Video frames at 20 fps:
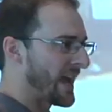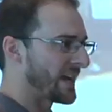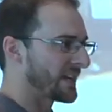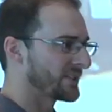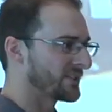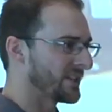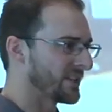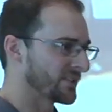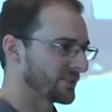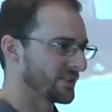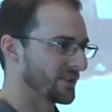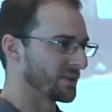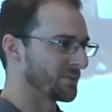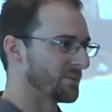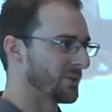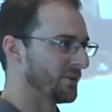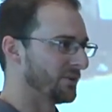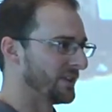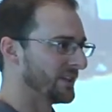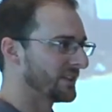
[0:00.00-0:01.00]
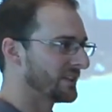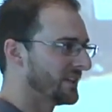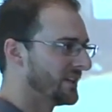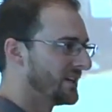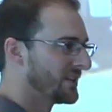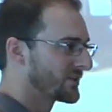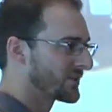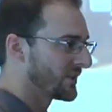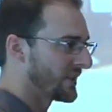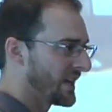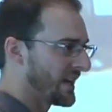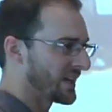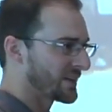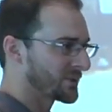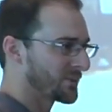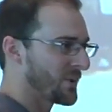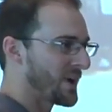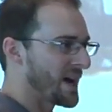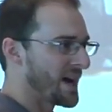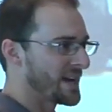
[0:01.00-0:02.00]
axes that are moving. So the
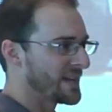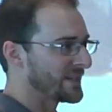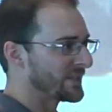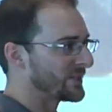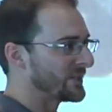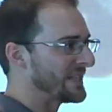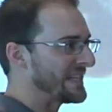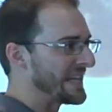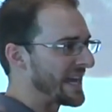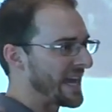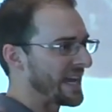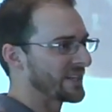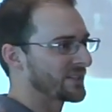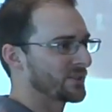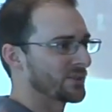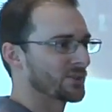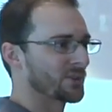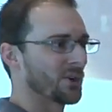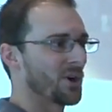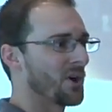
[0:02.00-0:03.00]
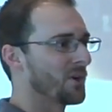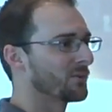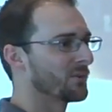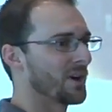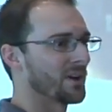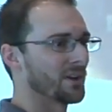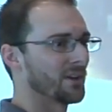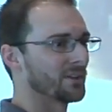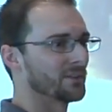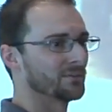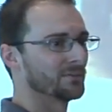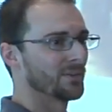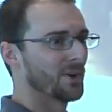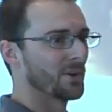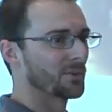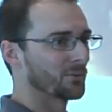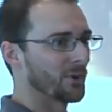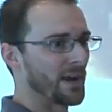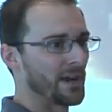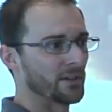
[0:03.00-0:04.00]
X, Y, and Z axis are all run on,
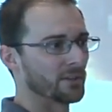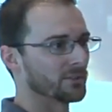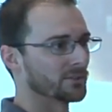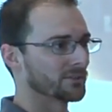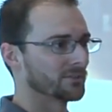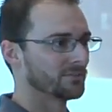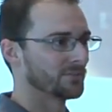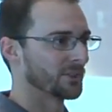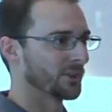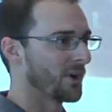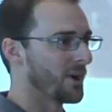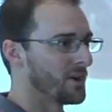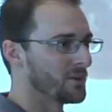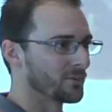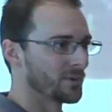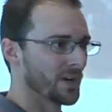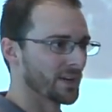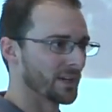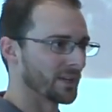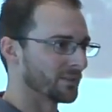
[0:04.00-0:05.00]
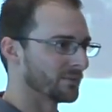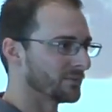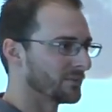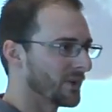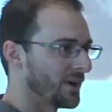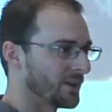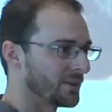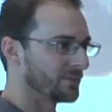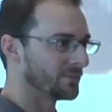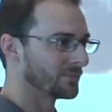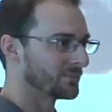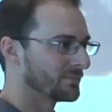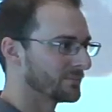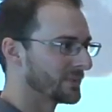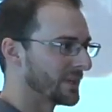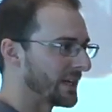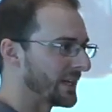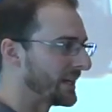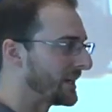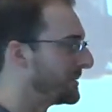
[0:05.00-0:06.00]
on rails. They're all run on, on,
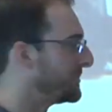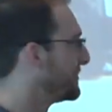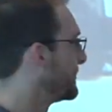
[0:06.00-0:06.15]
uh,